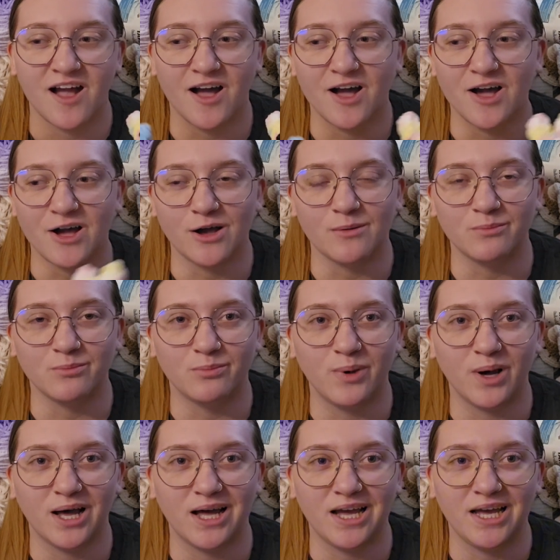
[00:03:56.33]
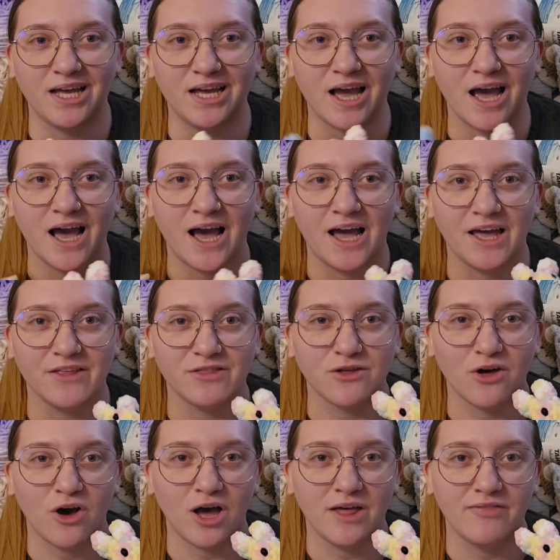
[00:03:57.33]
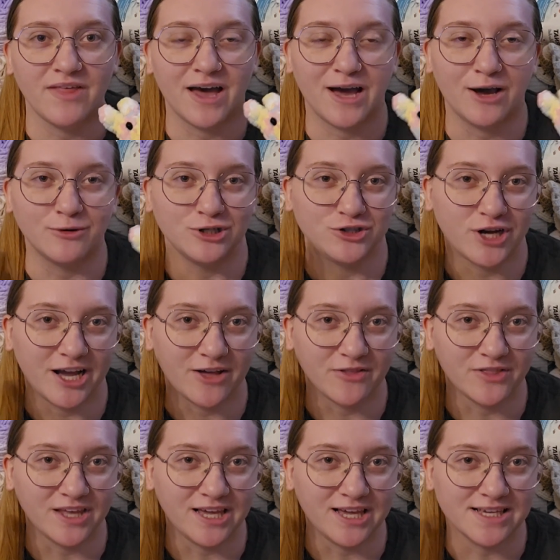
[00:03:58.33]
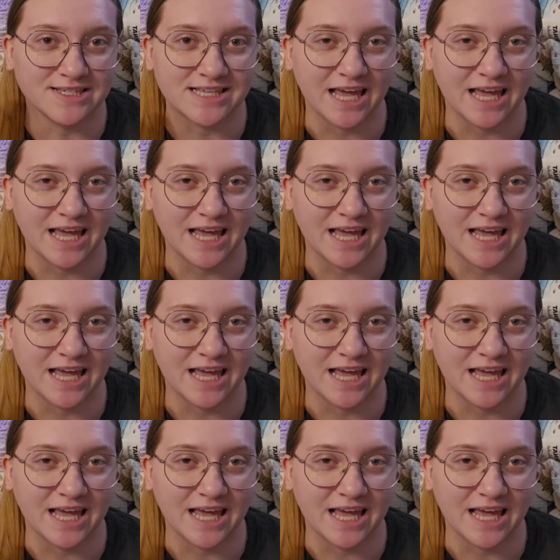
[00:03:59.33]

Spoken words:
But I thought that I would try out these